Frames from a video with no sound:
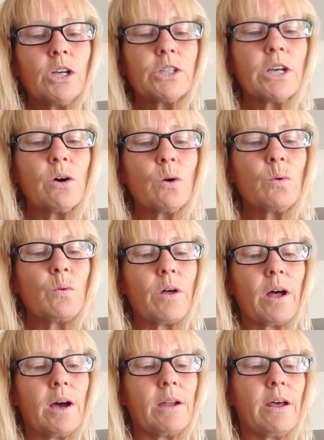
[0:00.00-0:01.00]
so
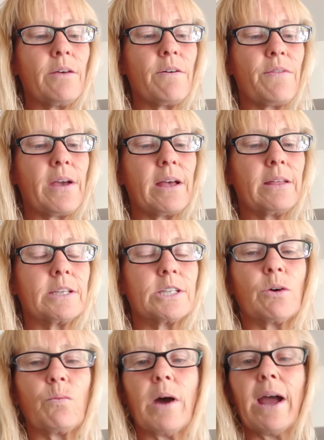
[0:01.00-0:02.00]
another thing,
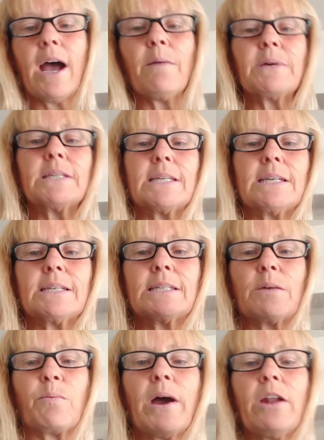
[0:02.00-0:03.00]
so what happens
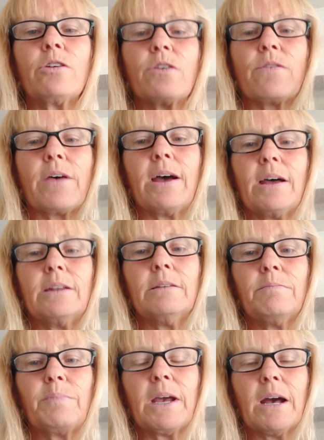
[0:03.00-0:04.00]
is the predator
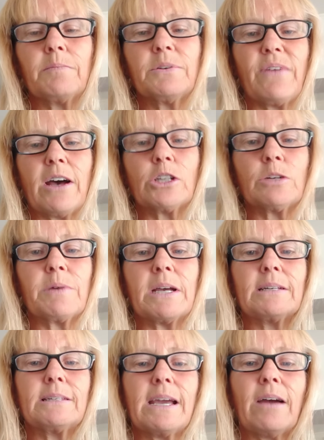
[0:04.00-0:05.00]
then becomes faster
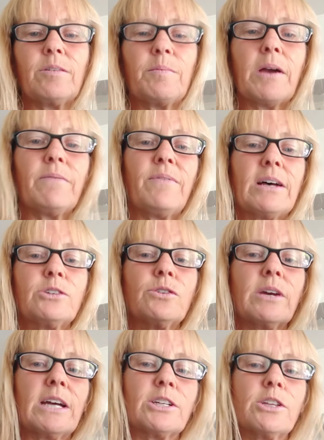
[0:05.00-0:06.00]
because they have to become faster
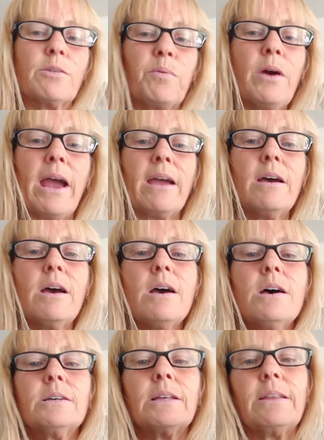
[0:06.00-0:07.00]
to catch their prey.
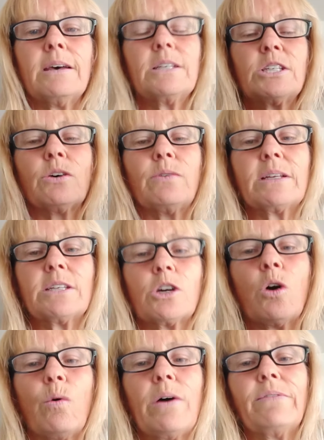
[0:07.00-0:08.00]
And then, so that's a
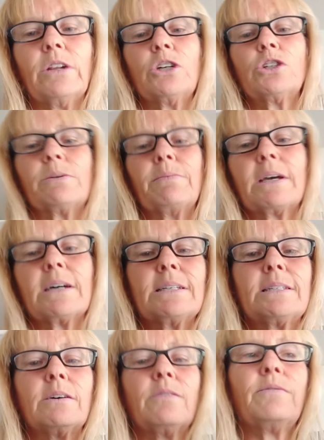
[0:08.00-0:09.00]
coevolution
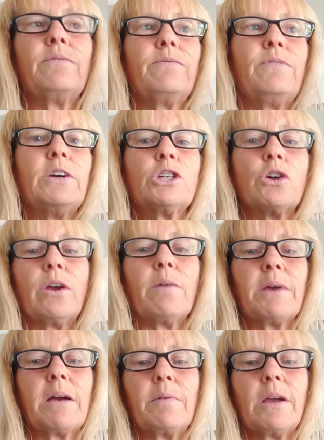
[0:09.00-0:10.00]
because the fish are now
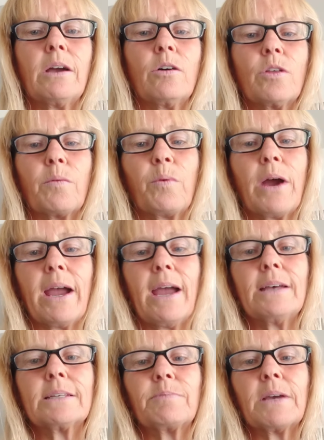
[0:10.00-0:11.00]
becoming, or the
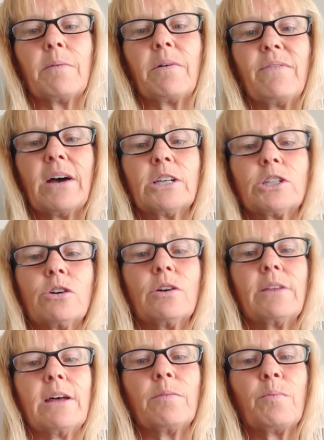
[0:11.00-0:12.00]
prey is becoming faster,
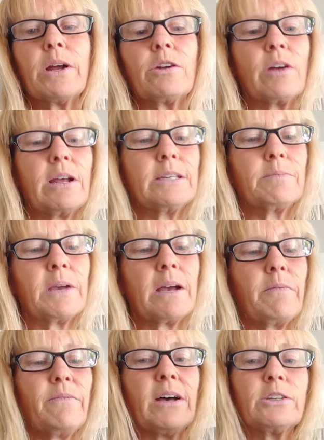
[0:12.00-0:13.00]
and then the predator ends up
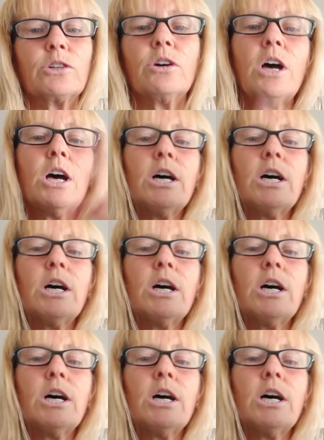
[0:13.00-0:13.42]
becoming faster.